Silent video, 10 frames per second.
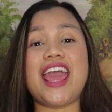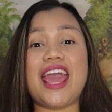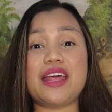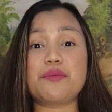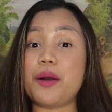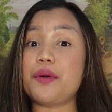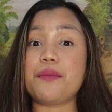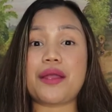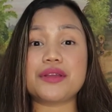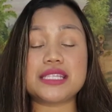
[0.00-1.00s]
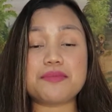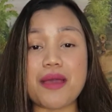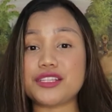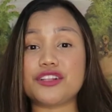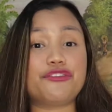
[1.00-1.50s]
and Mama Mary's
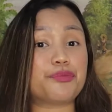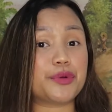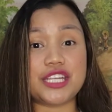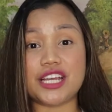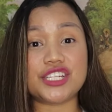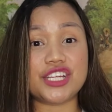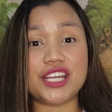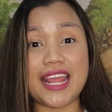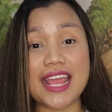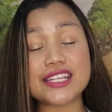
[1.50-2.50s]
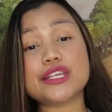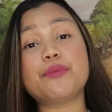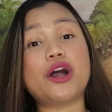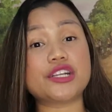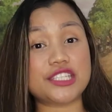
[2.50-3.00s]
mantle of protection is
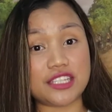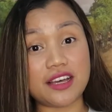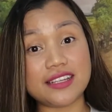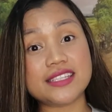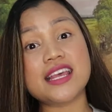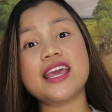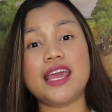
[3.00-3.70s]
amongst us